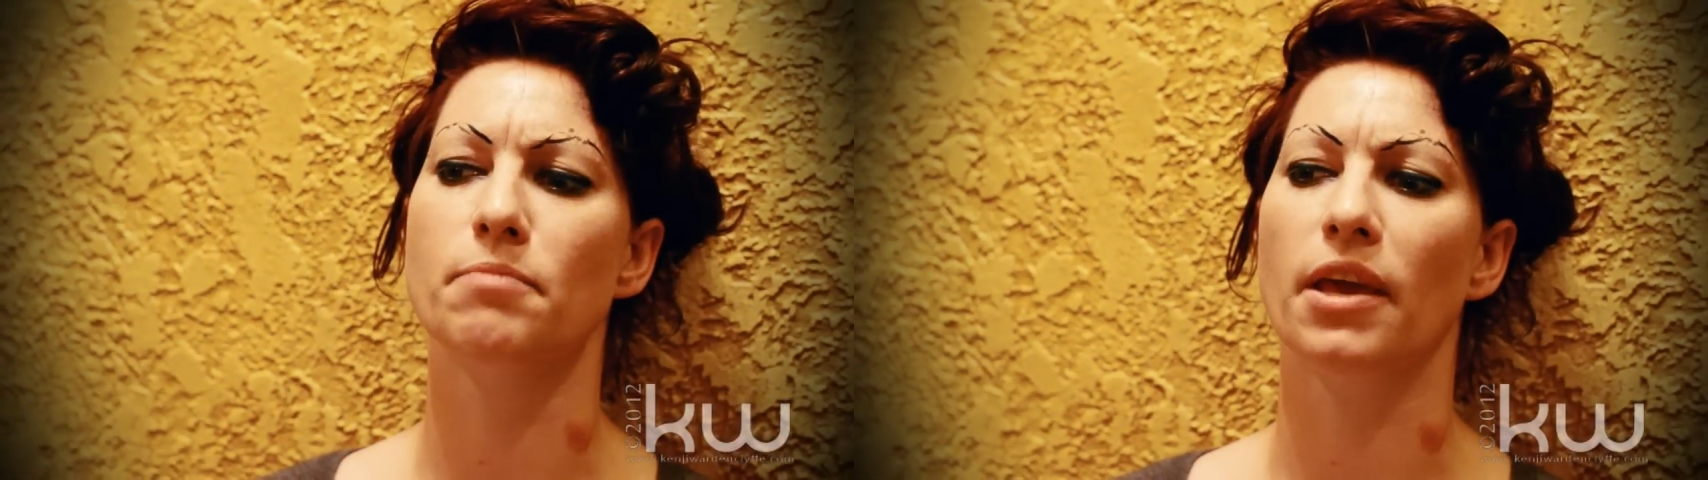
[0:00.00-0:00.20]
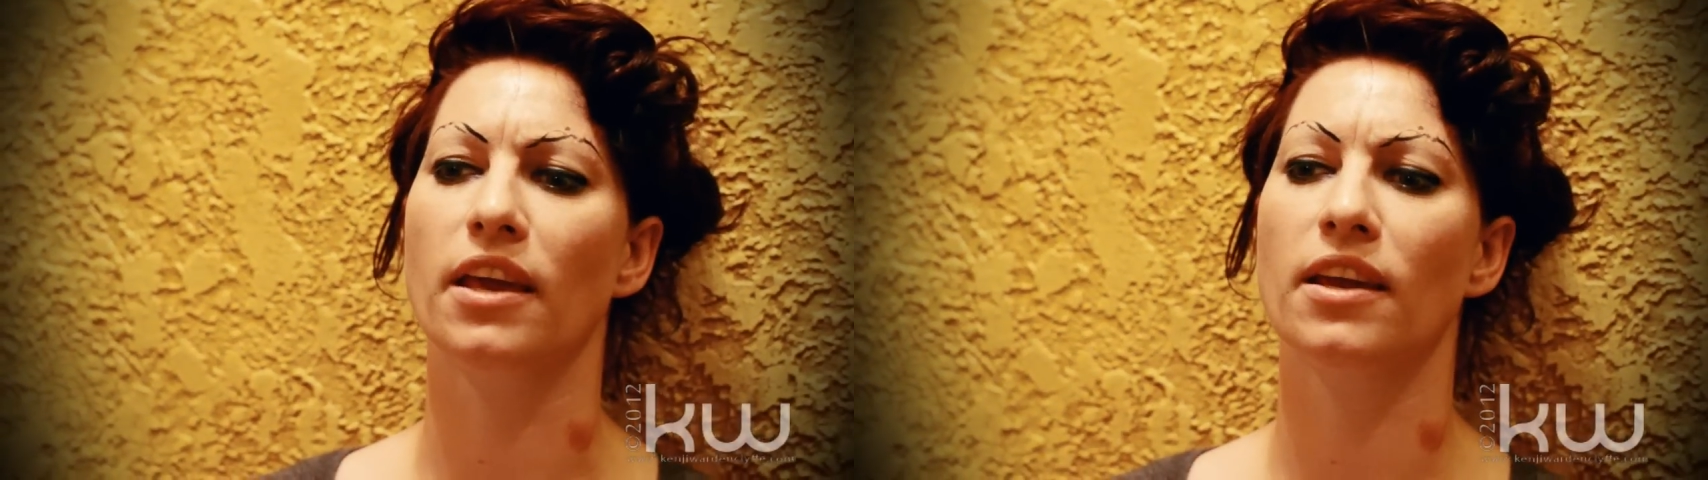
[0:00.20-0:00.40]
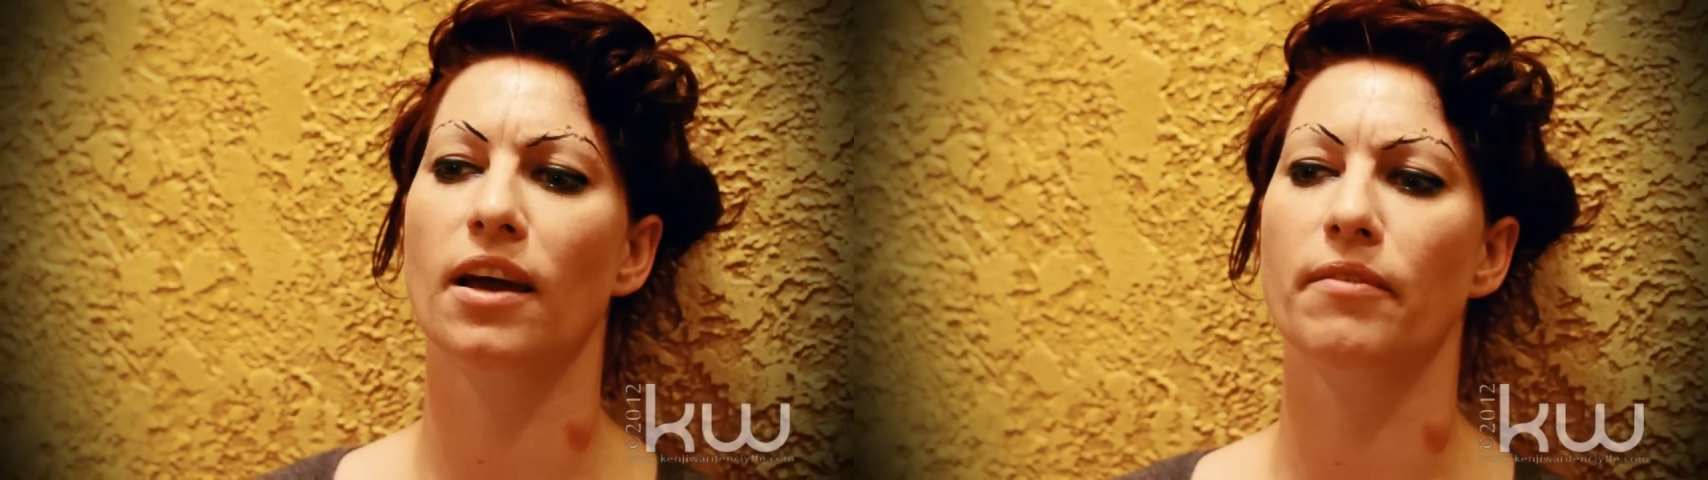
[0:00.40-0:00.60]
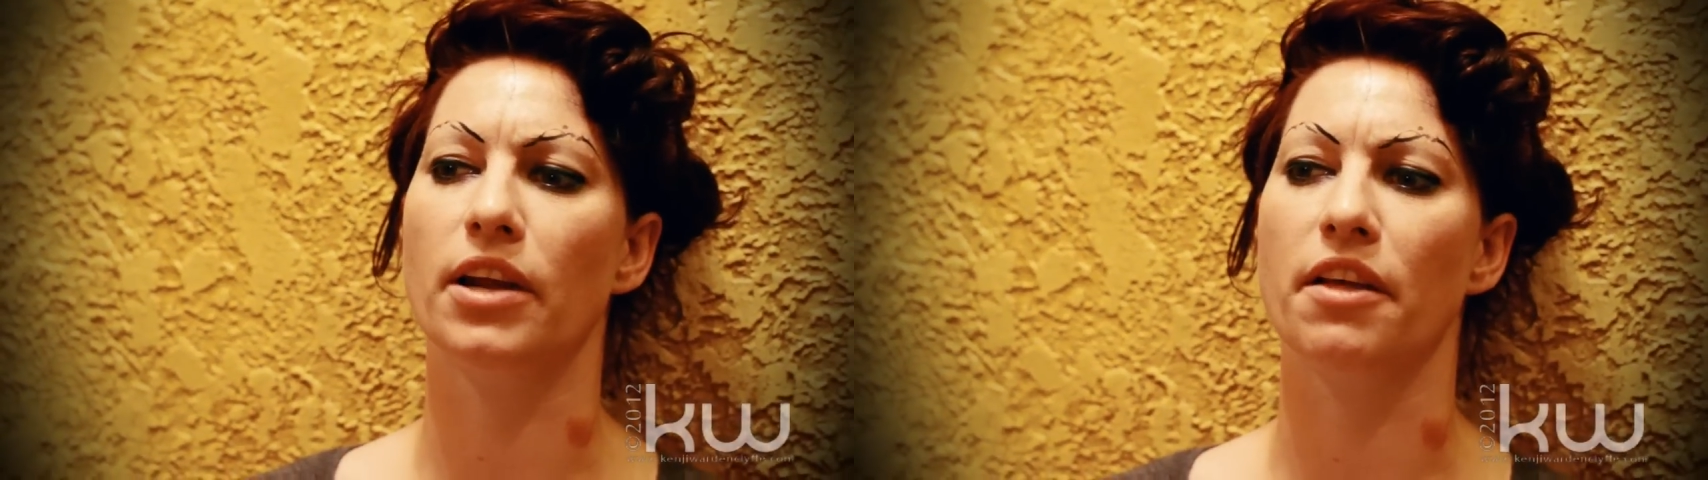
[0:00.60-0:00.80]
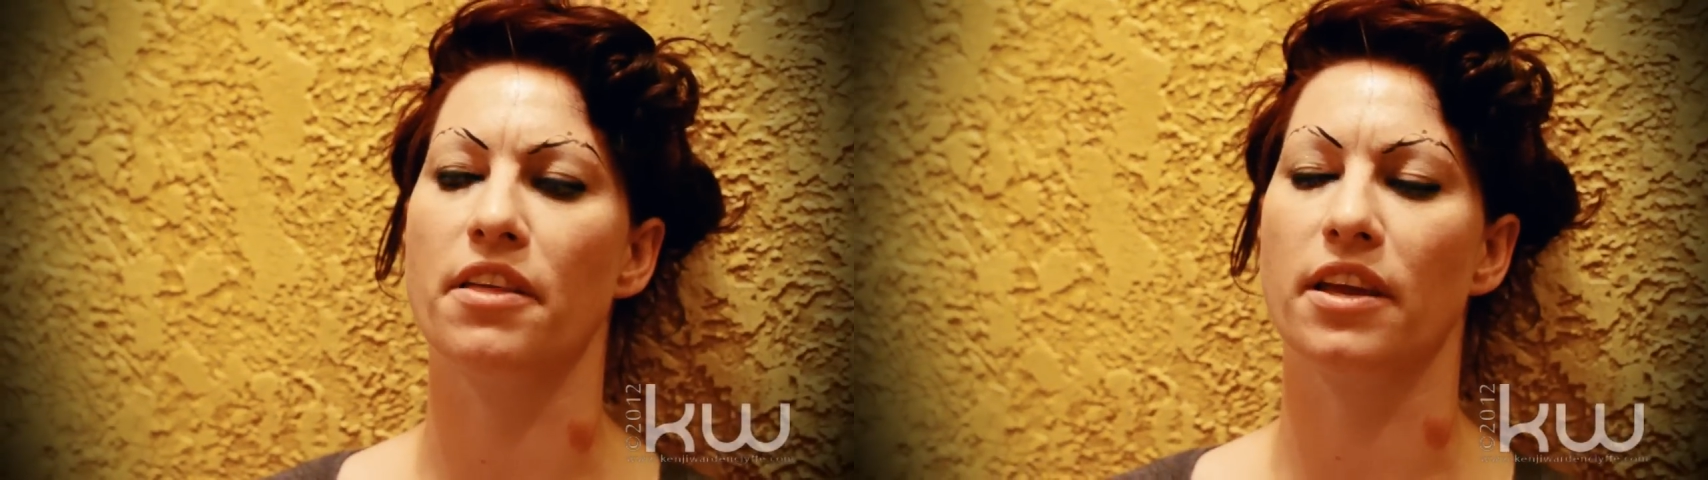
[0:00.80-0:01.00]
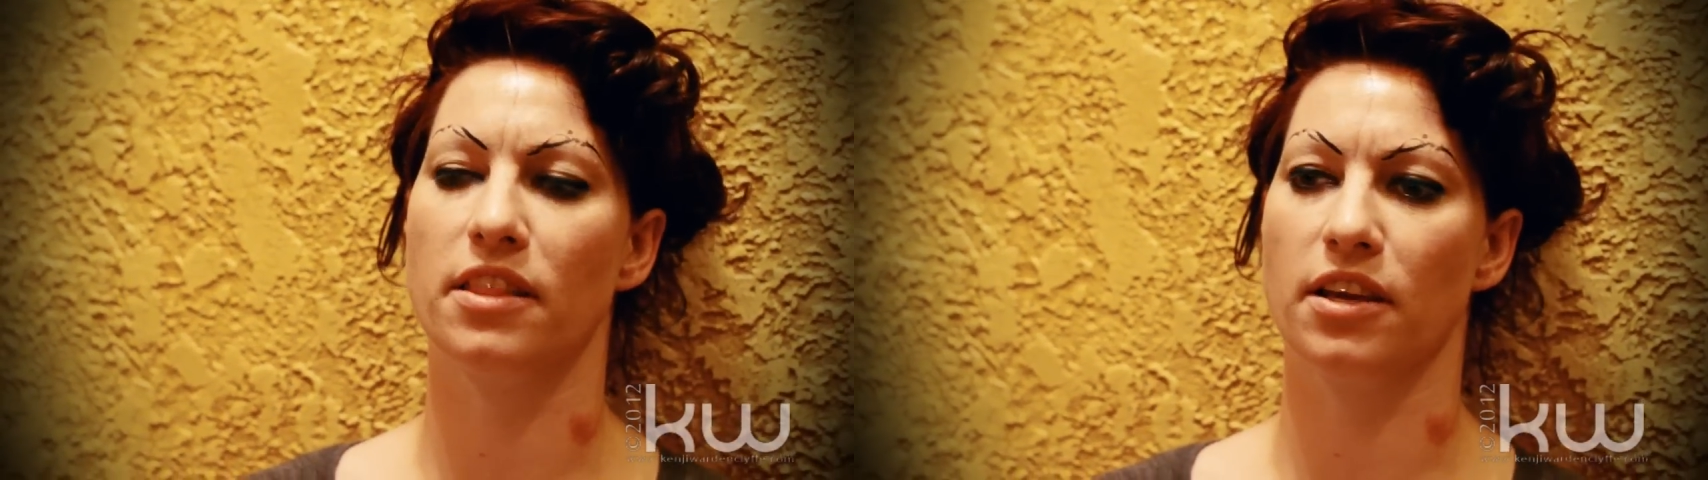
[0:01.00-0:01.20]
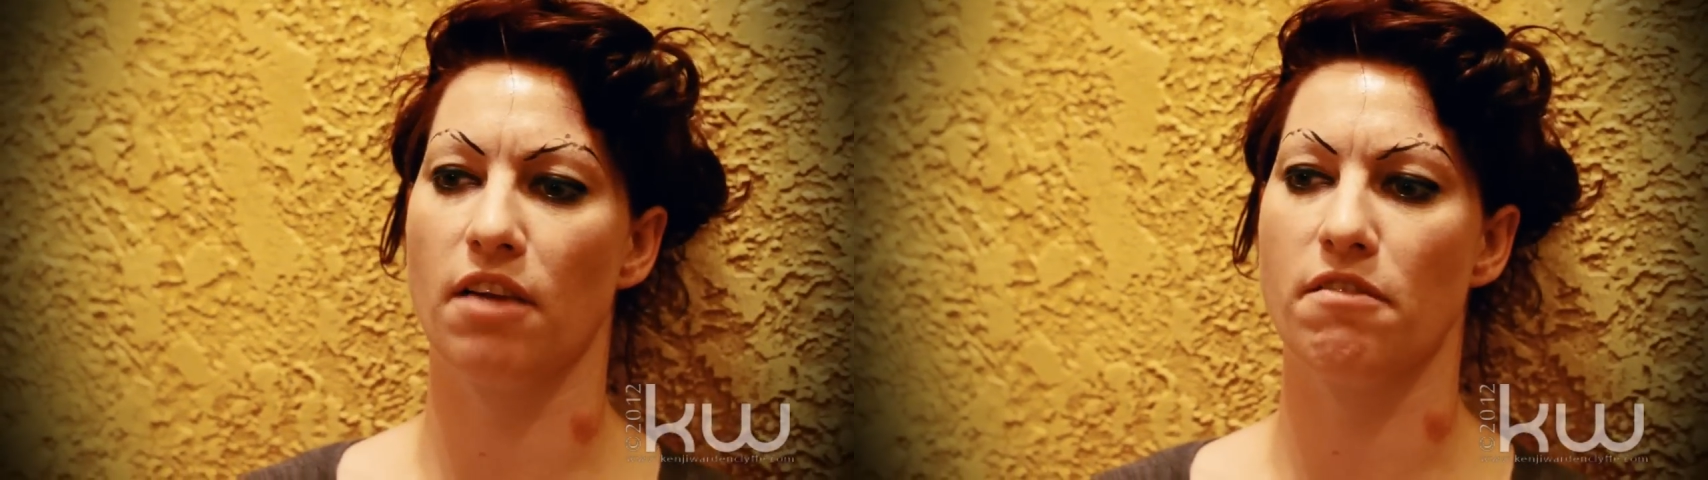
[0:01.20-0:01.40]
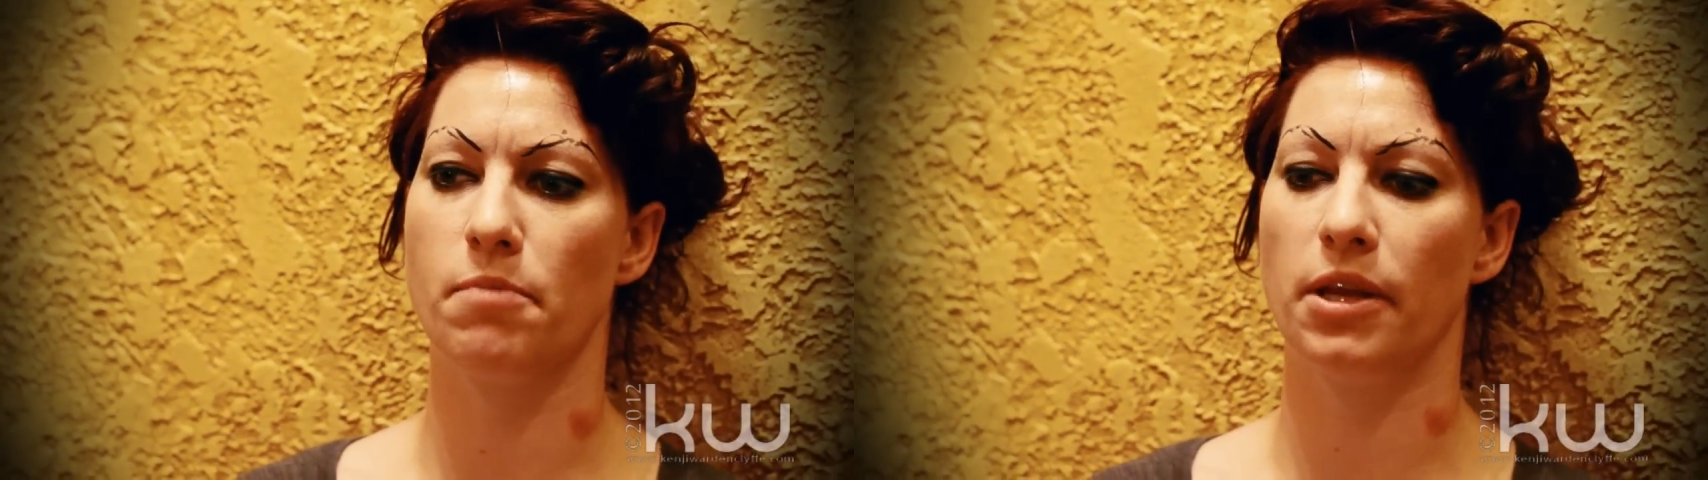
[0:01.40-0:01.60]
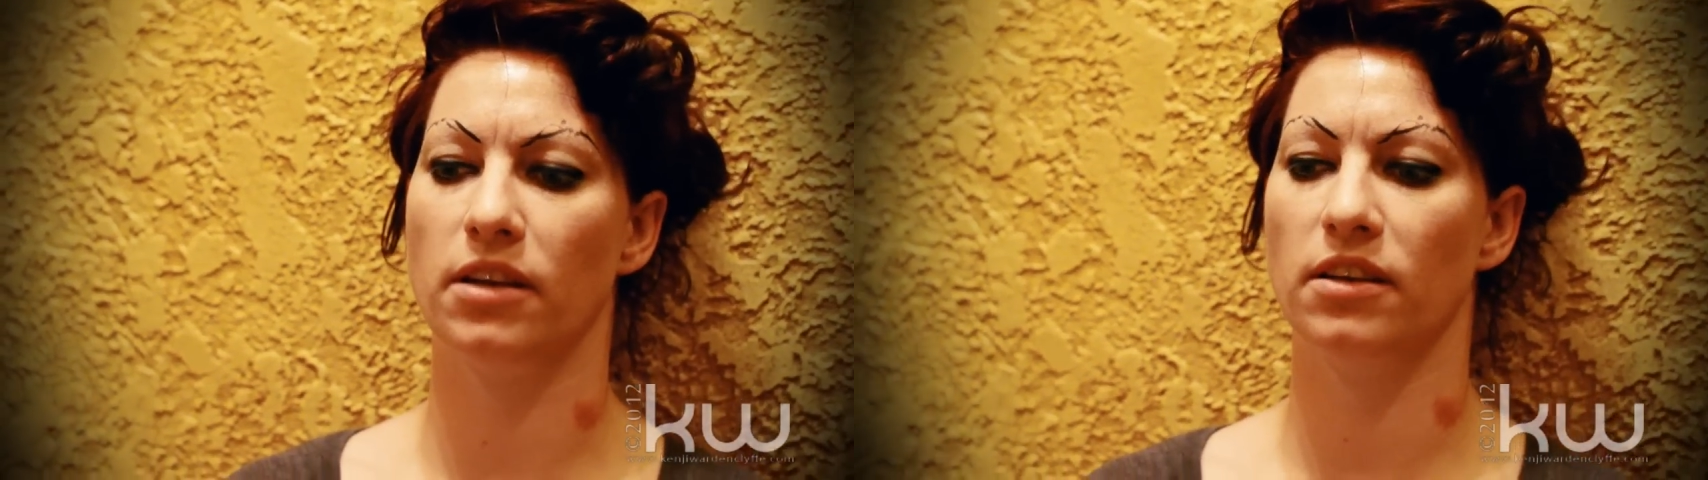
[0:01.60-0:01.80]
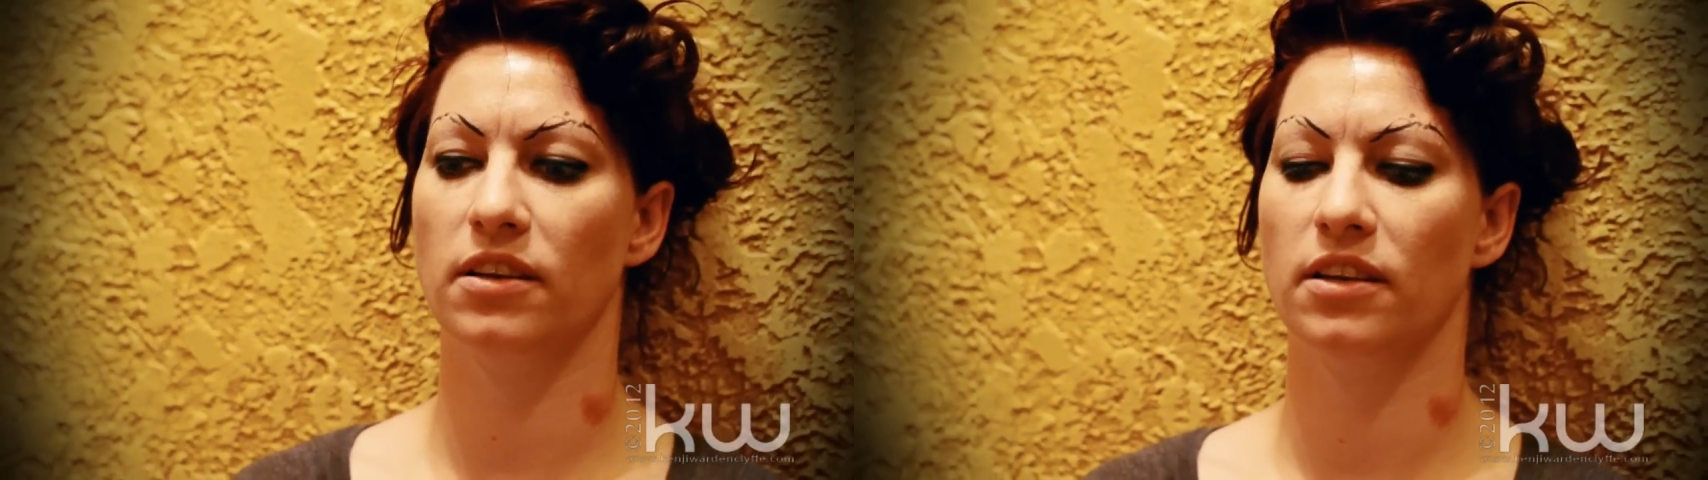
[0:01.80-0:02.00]
to me. I mean, I think the
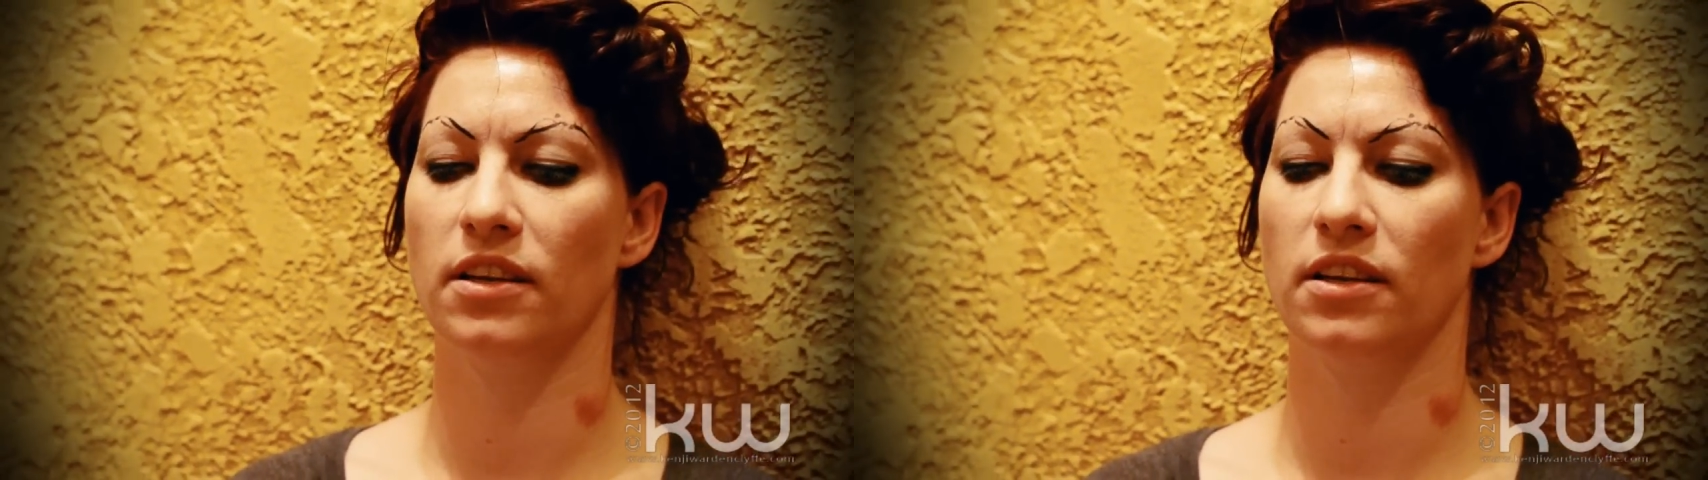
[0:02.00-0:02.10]
government